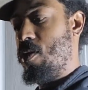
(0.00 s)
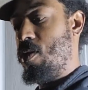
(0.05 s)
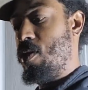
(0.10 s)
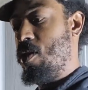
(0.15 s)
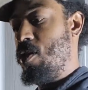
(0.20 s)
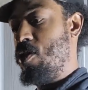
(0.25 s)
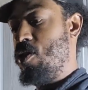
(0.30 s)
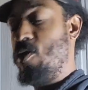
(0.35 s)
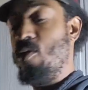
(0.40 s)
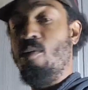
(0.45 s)
in
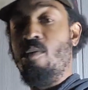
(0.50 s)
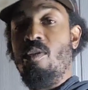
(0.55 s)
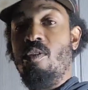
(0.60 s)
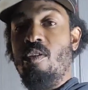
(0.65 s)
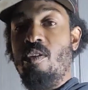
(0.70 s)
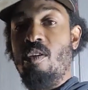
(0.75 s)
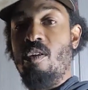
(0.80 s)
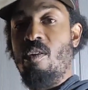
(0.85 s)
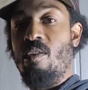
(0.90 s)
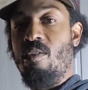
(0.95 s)
the youth,
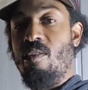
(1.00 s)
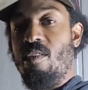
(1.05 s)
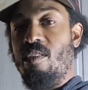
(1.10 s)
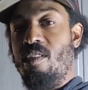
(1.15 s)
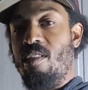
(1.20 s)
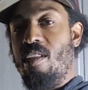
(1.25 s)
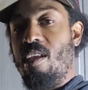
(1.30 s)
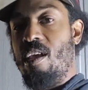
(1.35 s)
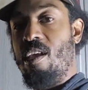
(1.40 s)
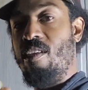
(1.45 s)
you know,
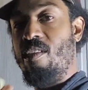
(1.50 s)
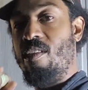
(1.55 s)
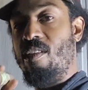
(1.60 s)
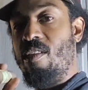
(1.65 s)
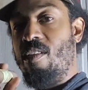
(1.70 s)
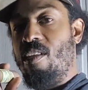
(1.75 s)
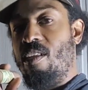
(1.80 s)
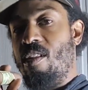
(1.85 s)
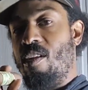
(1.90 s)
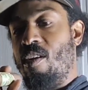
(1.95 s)

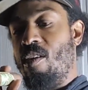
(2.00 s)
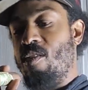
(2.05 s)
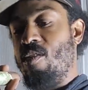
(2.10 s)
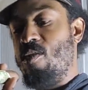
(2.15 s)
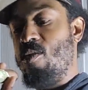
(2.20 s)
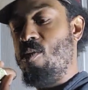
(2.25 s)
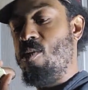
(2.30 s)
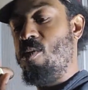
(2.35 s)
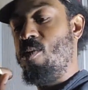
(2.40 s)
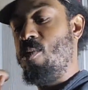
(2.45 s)
in our
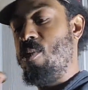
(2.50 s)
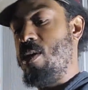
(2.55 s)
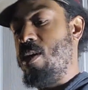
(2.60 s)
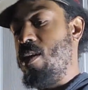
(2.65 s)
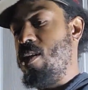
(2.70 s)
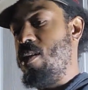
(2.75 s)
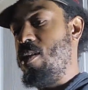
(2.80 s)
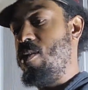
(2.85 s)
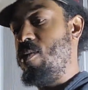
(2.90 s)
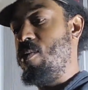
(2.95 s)
youth we
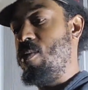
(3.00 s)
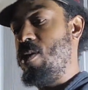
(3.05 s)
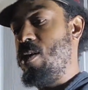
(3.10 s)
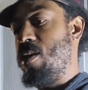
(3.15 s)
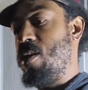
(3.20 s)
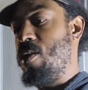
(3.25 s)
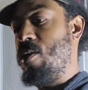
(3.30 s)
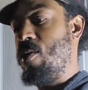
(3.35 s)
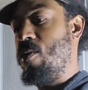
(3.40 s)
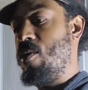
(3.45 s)
get
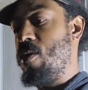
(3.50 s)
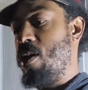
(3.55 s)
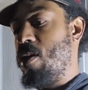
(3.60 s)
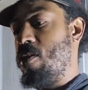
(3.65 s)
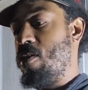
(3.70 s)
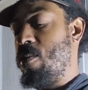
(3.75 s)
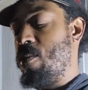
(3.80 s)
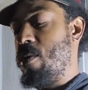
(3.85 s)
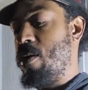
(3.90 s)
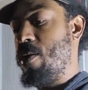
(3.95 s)
a little
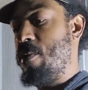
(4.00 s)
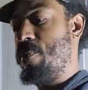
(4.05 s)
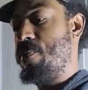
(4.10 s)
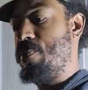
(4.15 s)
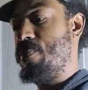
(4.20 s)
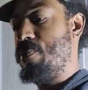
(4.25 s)
crazy, but